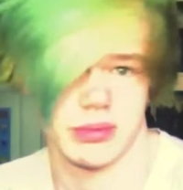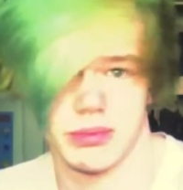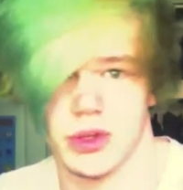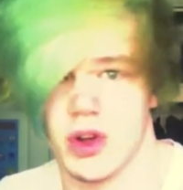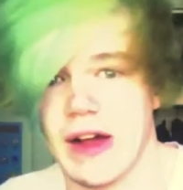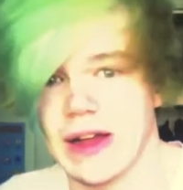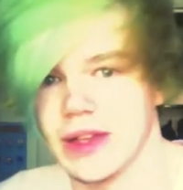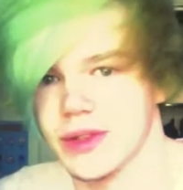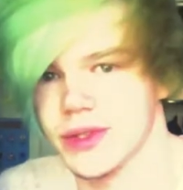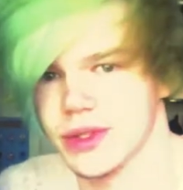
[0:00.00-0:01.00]
your
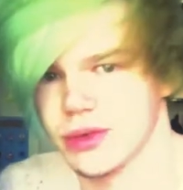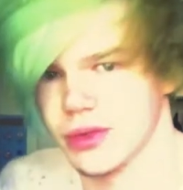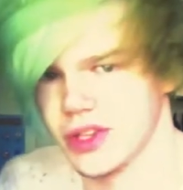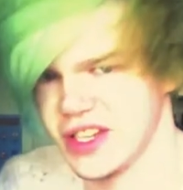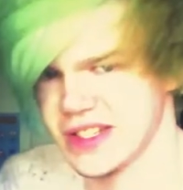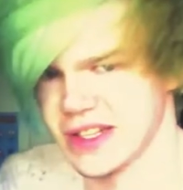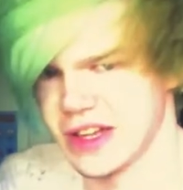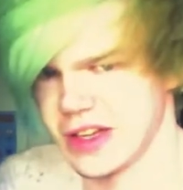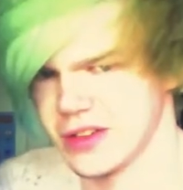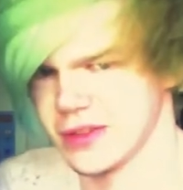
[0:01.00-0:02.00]
eyes or the
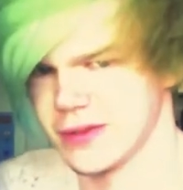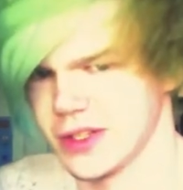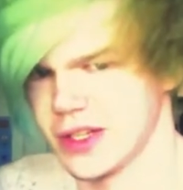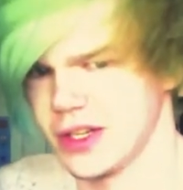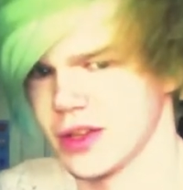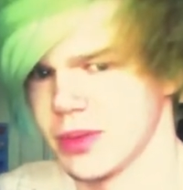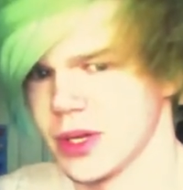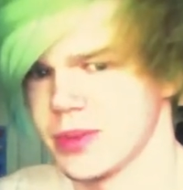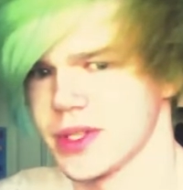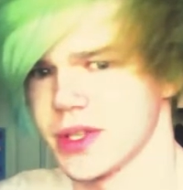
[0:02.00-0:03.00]
internet for any other
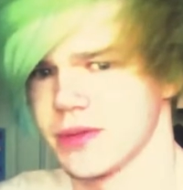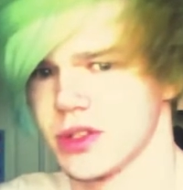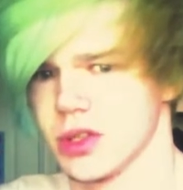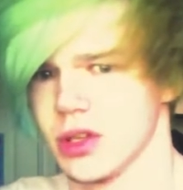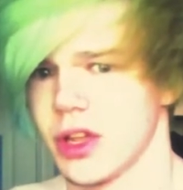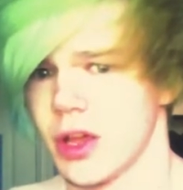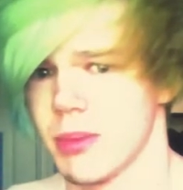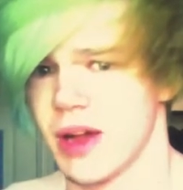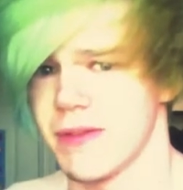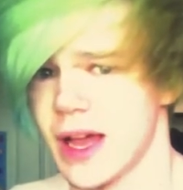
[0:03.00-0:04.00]
purposes of just looking at
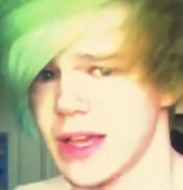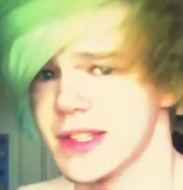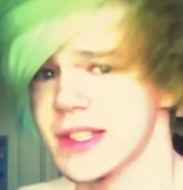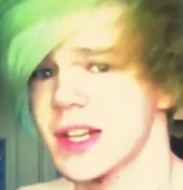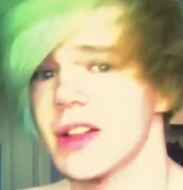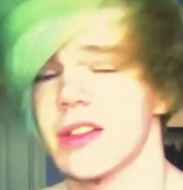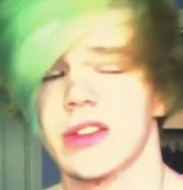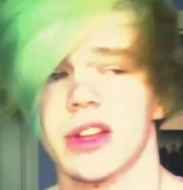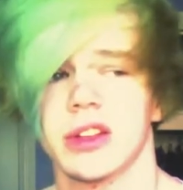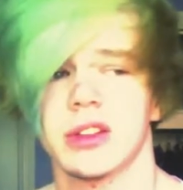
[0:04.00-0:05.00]
my face,
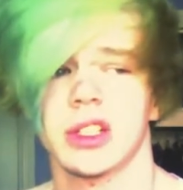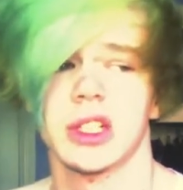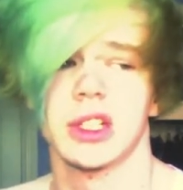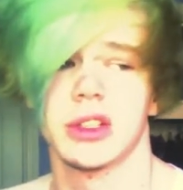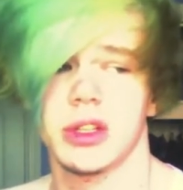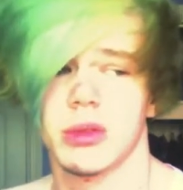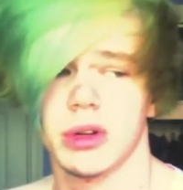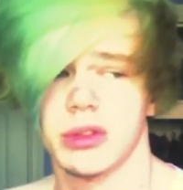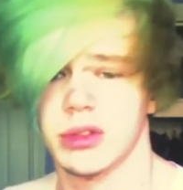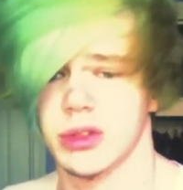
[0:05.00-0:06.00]
then you
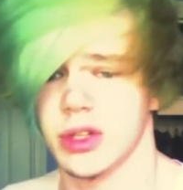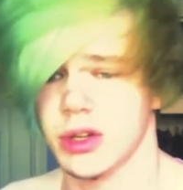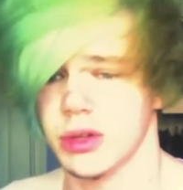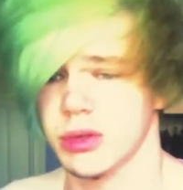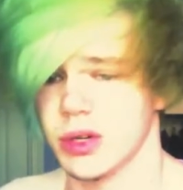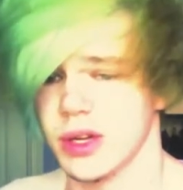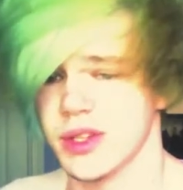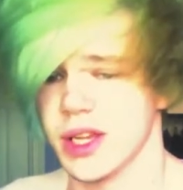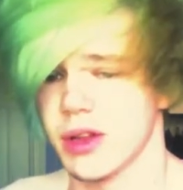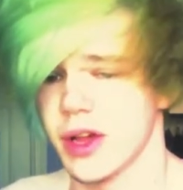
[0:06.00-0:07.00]
won't know what I
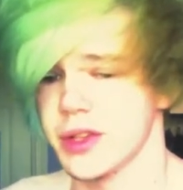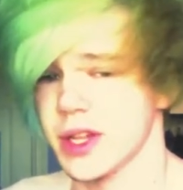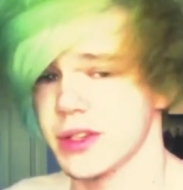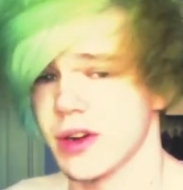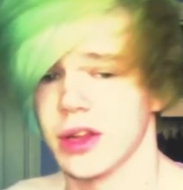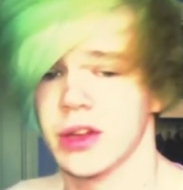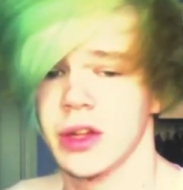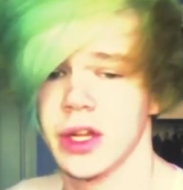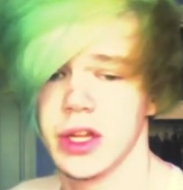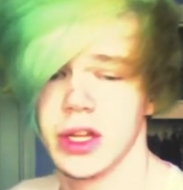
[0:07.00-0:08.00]
sound like, so that's cracking.
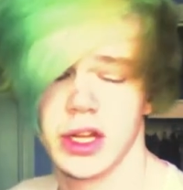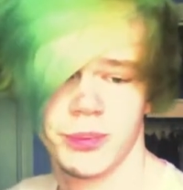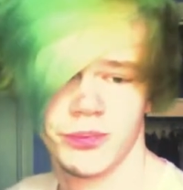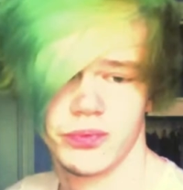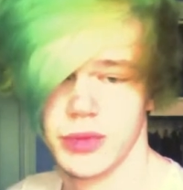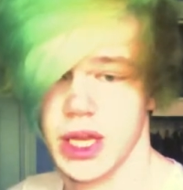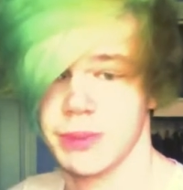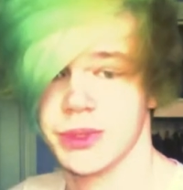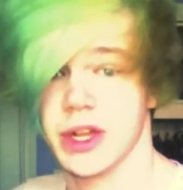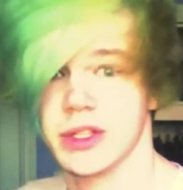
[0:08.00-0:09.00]
Um, yeah,
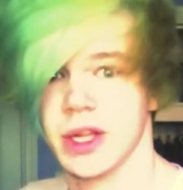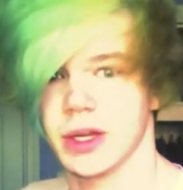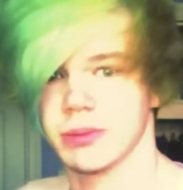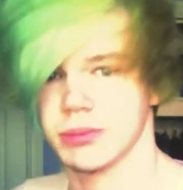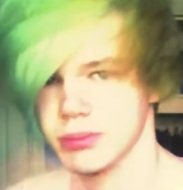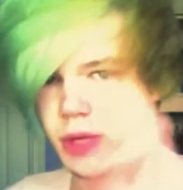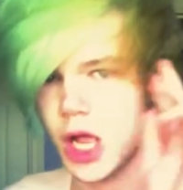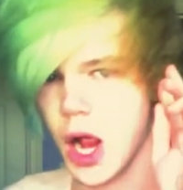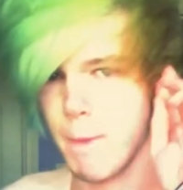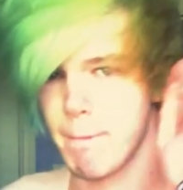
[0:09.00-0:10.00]
see you guys later.
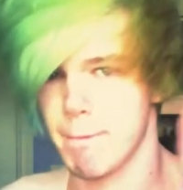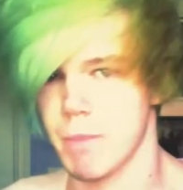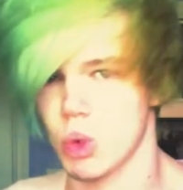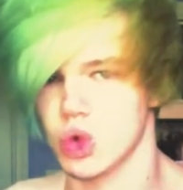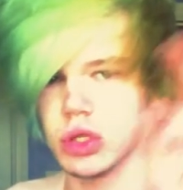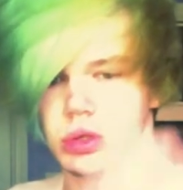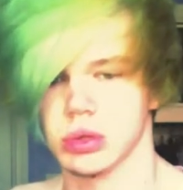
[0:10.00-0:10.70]
Boosh.